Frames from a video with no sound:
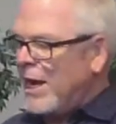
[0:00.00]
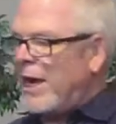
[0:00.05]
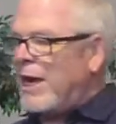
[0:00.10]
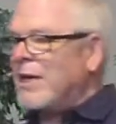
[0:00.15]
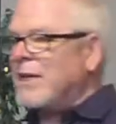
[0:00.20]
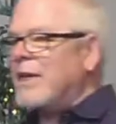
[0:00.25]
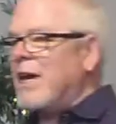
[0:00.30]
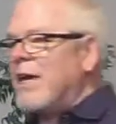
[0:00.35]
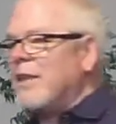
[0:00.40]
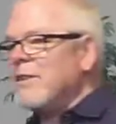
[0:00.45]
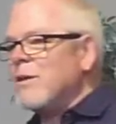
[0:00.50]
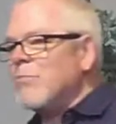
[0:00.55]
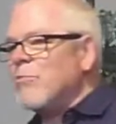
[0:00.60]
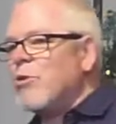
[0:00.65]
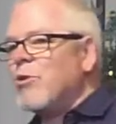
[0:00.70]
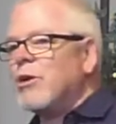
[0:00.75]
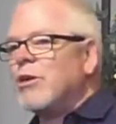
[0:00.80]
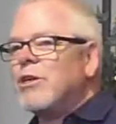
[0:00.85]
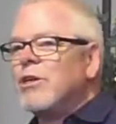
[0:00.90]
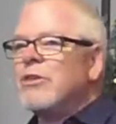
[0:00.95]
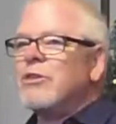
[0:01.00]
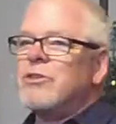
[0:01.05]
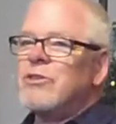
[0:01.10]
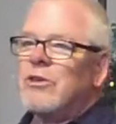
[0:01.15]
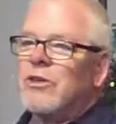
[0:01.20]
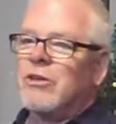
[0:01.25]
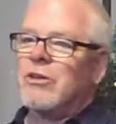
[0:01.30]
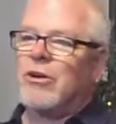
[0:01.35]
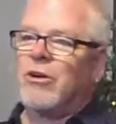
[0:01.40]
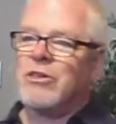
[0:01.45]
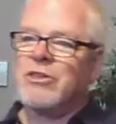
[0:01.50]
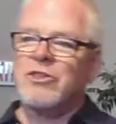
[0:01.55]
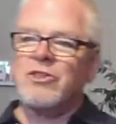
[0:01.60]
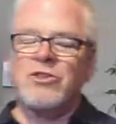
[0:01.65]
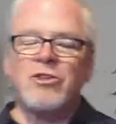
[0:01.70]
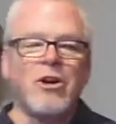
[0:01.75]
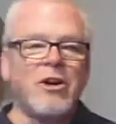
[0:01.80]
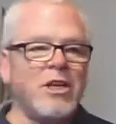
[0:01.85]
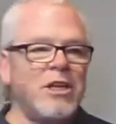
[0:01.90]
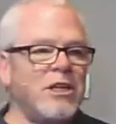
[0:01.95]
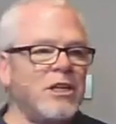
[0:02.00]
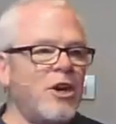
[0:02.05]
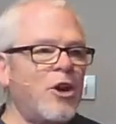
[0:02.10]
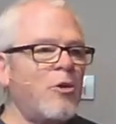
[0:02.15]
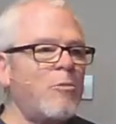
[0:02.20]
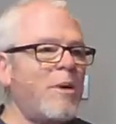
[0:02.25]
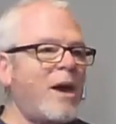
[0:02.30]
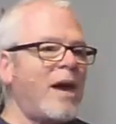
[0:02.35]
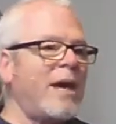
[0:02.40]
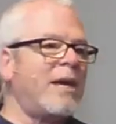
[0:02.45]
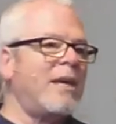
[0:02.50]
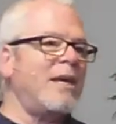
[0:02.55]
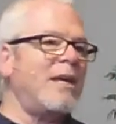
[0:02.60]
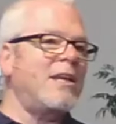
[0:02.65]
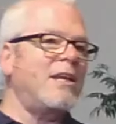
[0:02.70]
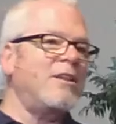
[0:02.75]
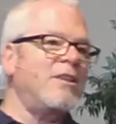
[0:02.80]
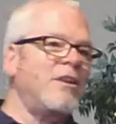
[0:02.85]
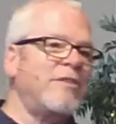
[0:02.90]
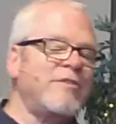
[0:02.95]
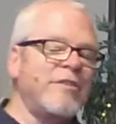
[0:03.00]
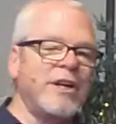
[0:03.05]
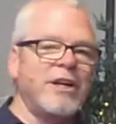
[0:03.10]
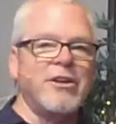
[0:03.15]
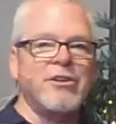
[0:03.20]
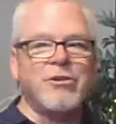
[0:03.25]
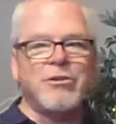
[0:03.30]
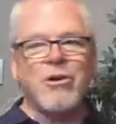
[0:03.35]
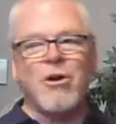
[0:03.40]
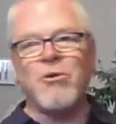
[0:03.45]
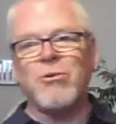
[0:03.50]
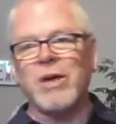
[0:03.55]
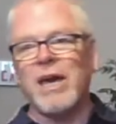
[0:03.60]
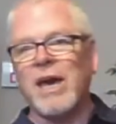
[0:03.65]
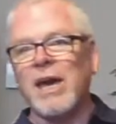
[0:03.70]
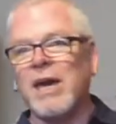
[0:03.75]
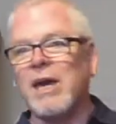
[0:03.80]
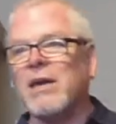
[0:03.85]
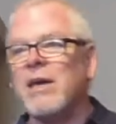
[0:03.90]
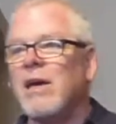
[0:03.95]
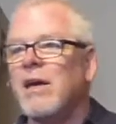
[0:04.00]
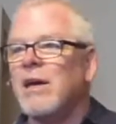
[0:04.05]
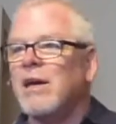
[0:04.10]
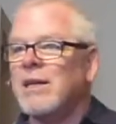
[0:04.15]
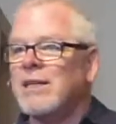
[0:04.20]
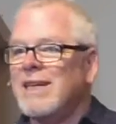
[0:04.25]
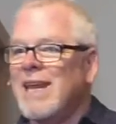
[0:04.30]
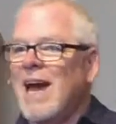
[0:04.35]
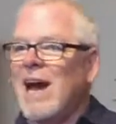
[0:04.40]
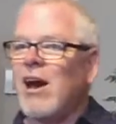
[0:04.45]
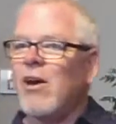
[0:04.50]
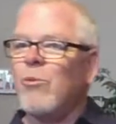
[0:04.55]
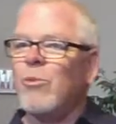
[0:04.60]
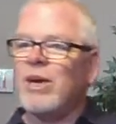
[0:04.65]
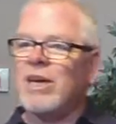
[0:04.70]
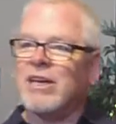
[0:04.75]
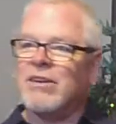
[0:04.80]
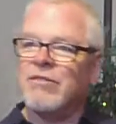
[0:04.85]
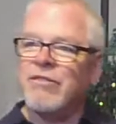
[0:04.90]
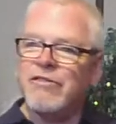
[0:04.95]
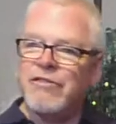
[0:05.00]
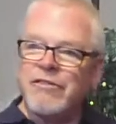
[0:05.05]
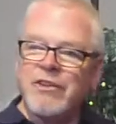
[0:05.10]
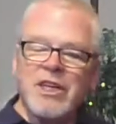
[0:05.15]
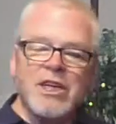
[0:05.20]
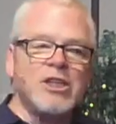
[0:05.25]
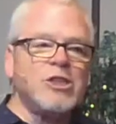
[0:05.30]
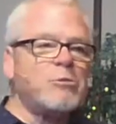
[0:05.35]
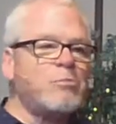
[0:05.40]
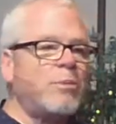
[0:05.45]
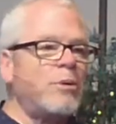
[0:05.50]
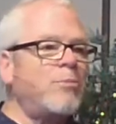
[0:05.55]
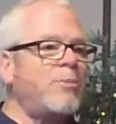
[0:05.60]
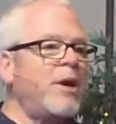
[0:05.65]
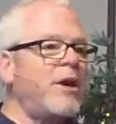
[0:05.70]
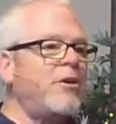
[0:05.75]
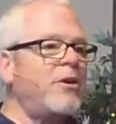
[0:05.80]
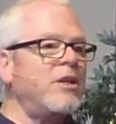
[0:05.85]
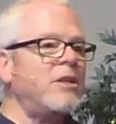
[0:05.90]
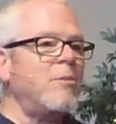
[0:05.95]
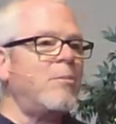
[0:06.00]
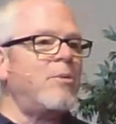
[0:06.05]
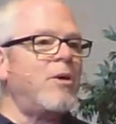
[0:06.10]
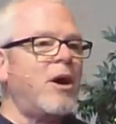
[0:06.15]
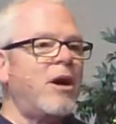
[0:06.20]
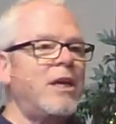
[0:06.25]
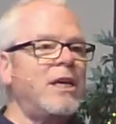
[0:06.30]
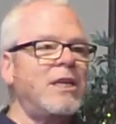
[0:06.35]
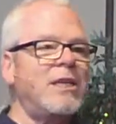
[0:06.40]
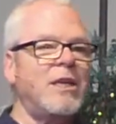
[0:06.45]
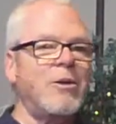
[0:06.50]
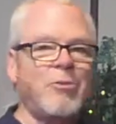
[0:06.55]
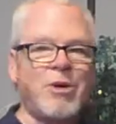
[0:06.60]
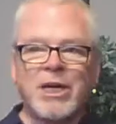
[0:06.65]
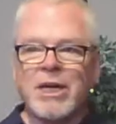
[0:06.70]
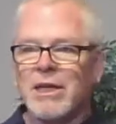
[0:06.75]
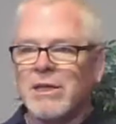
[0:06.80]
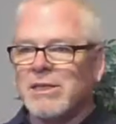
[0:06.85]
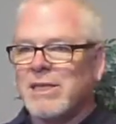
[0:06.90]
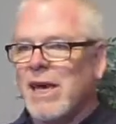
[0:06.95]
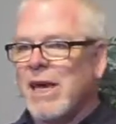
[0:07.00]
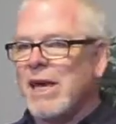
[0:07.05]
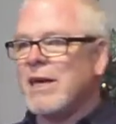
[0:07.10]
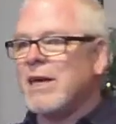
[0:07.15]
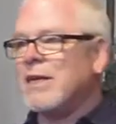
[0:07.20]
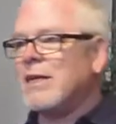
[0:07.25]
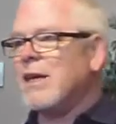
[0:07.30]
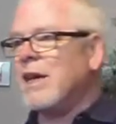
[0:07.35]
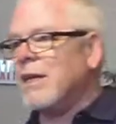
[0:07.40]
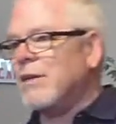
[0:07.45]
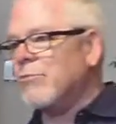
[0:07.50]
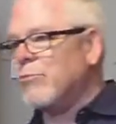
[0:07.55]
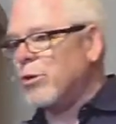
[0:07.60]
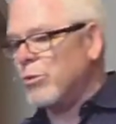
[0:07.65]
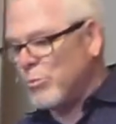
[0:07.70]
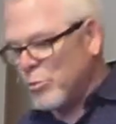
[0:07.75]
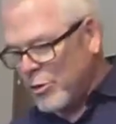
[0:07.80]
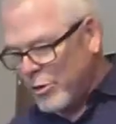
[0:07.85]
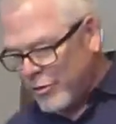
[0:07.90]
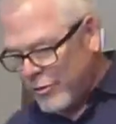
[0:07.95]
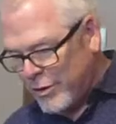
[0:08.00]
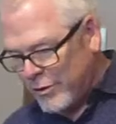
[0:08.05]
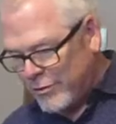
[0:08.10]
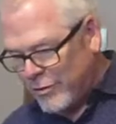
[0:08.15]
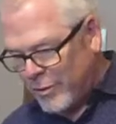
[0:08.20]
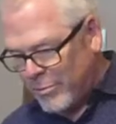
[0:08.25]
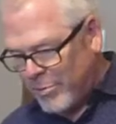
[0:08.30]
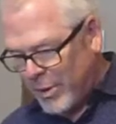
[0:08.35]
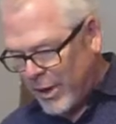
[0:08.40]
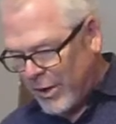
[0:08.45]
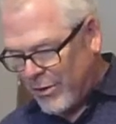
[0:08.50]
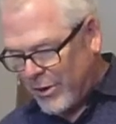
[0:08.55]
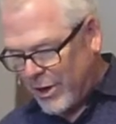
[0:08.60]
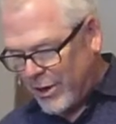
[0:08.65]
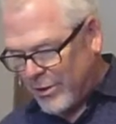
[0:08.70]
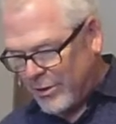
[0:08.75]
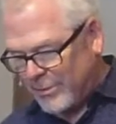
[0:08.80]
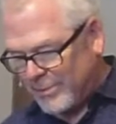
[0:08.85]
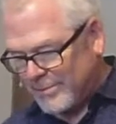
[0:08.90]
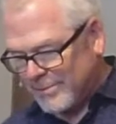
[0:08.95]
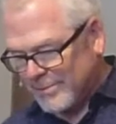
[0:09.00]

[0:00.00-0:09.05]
And, and the mourners are, are starting to go back in, and they're figuring, okay, now we can finish preparing the body, and then we can take it and remove it for burial.